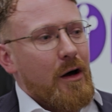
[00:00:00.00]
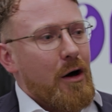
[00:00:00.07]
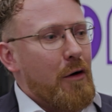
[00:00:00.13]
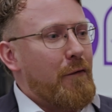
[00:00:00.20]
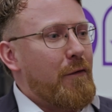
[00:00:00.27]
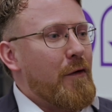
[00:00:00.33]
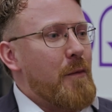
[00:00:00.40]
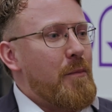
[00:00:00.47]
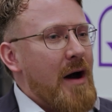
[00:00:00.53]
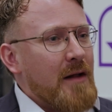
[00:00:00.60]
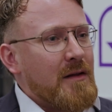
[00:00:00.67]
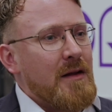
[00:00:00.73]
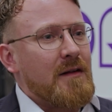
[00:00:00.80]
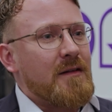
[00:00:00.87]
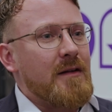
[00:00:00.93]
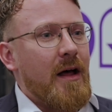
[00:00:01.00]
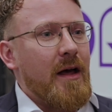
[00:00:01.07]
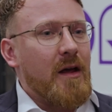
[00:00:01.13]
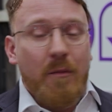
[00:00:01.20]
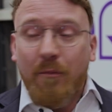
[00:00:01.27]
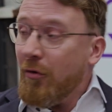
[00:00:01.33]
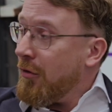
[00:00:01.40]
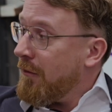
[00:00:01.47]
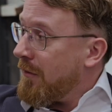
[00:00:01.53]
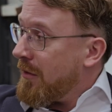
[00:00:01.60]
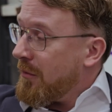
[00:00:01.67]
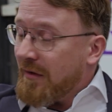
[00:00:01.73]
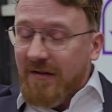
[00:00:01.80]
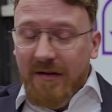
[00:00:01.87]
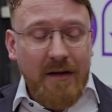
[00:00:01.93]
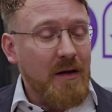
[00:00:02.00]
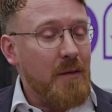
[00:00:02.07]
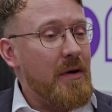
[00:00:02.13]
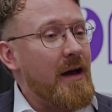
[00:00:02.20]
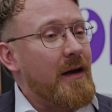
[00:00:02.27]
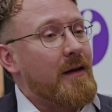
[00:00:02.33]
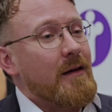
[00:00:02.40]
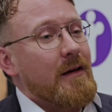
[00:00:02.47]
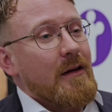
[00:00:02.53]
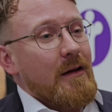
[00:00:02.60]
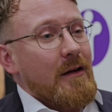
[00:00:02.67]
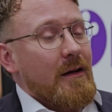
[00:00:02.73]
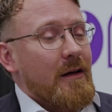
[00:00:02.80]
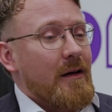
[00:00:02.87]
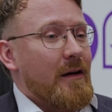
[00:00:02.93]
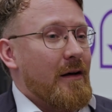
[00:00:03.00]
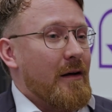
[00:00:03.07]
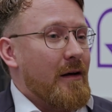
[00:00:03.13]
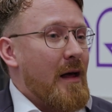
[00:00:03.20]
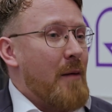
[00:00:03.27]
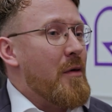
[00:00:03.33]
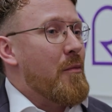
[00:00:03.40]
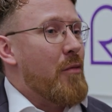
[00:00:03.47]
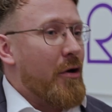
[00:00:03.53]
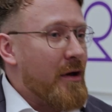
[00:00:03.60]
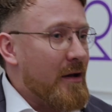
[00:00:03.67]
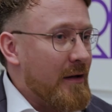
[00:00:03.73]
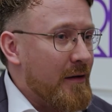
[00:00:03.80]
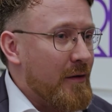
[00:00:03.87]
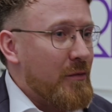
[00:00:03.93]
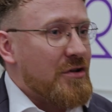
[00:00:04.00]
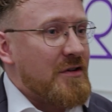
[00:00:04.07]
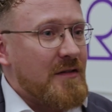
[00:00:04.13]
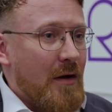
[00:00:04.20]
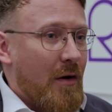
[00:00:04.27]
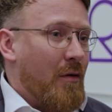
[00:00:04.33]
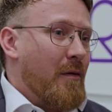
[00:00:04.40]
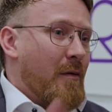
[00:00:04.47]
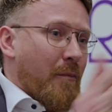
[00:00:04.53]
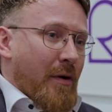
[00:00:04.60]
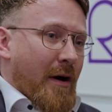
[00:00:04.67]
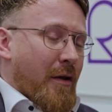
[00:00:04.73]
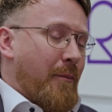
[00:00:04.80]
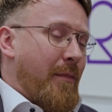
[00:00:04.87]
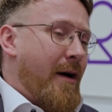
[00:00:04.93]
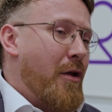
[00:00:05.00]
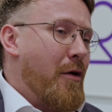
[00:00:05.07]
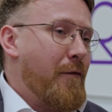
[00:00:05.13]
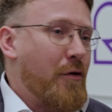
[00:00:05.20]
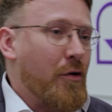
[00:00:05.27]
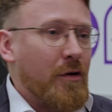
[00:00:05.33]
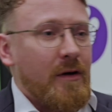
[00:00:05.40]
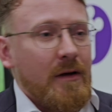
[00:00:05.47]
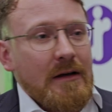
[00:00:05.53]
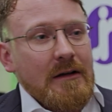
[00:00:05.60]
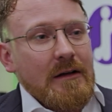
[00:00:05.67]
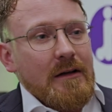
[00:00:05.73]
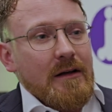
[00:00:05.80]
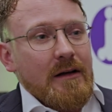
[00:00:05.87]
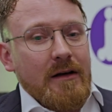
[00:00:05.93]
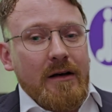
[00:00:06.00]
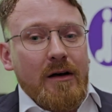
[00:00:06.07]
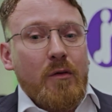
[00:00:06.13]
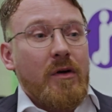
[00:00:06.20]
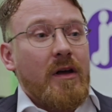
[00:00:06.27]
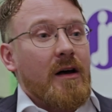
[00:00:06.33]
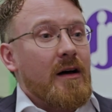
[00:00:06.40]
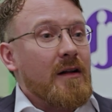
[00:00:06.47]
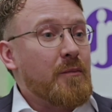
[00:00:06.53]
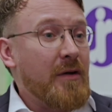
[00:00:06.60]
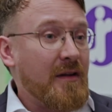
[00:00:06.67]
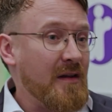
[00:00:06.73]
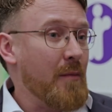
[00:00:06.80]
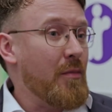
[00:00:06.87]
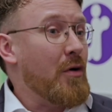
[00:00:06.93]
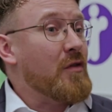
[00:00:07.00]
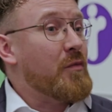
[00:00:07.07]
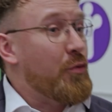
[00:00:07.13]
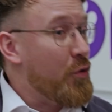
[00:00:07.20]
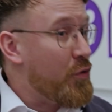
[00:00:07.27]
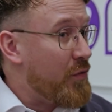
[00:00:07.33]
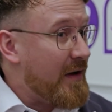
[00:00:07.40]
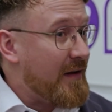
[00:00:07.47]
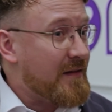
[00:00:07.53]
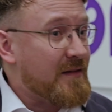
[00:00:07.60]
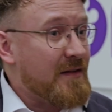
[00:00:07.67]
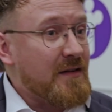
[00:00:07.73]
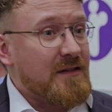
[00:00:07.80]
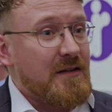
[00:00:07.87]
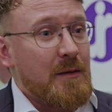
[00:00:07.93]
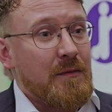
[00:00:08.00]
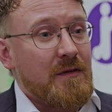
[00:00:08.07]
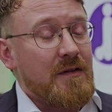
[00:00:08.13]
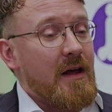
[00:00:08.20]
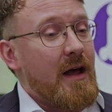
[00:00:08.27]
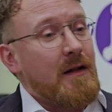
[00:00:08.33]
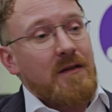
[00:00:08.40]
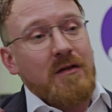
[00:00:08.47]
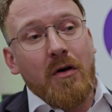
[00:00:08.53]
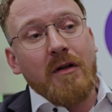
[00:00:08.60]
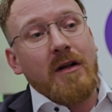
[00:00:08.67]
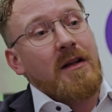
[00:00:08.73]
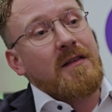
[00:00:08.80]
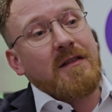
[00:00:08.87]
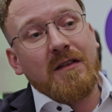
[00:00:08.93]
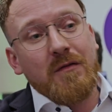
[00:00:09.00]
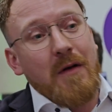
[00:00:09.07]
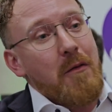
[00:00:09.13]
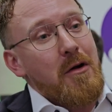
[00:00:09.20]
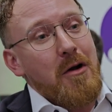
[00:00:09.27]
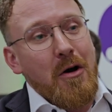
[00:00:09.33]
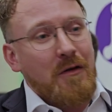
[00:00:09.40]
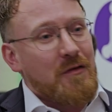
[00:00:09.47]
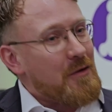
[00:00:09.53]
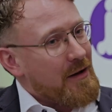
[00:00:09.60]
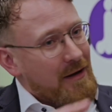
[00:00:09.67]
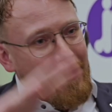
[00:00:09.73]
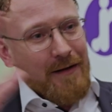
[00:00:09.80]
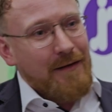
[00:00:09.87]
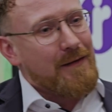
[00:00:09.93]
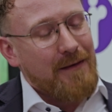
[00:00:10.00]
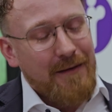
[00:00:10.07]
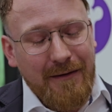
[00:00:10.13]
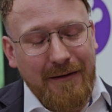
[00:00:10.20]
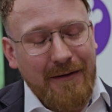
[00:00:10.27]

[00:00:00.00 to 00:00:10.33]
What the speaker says: of partners like Böwe, we see in the back, MB Boiler, which is now part of GUG. We got Pitney Bowes Bluegrass systems, and so on. The list is very long, so I can't